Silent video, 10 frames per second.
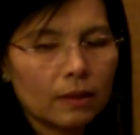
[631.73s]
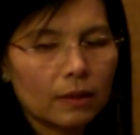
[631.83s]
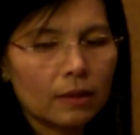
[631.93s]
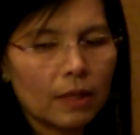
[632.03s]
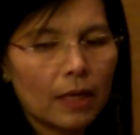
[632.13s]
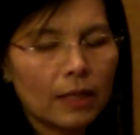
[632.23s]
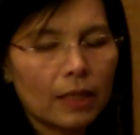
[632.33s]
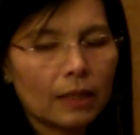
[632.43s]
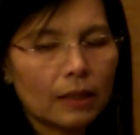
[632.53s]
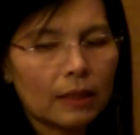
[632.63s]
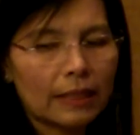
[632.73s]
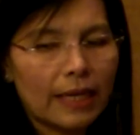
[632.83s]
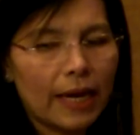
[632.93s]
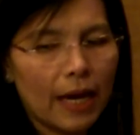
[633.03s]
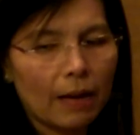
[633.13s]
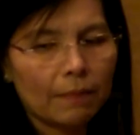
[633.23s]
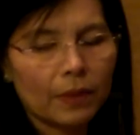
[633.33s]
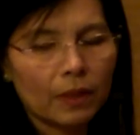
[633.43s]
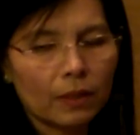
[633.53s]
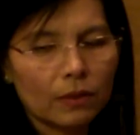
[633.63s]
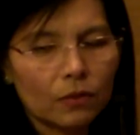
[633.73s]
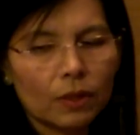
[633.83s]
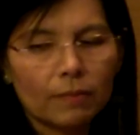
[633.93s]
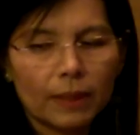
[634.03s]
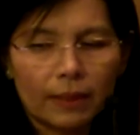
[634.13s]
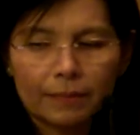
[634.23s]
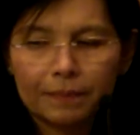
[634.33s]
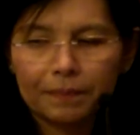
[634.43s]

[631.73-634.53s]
stay in rehab treatment.